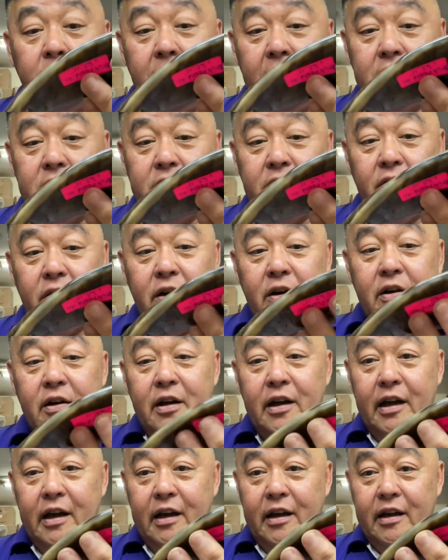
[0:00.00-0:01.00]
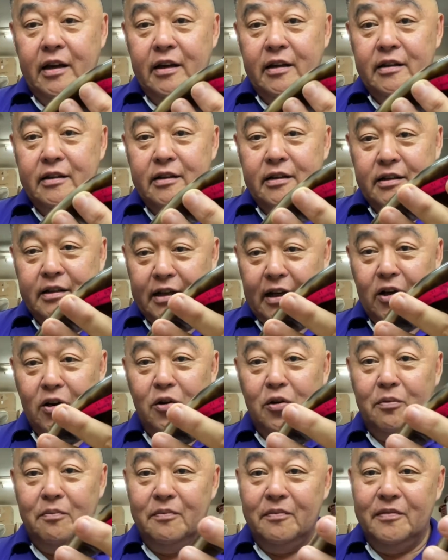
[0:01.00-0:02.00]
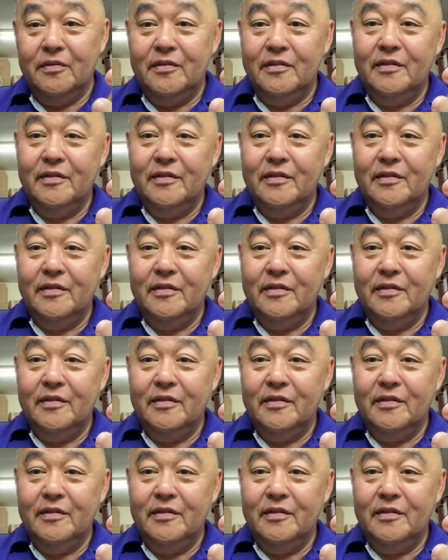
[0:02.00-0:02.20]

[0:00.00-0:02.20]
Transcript: bless you all and shalom